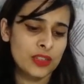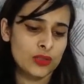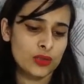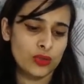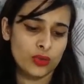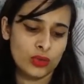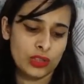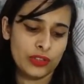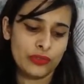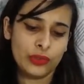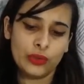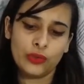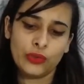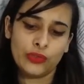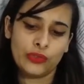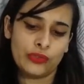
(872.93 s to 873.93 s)
So if
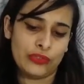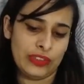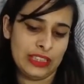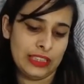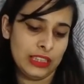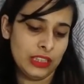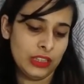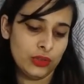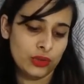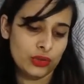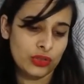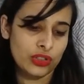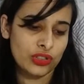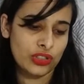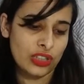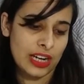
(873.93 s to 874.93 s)
you feel you
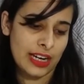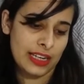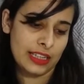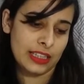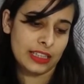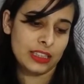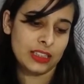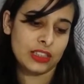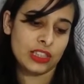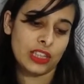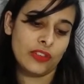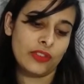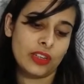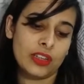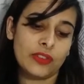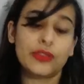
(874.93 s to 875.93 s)
should try
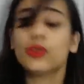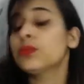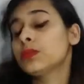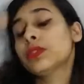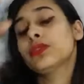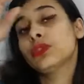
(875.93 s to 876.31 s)
shaving, if you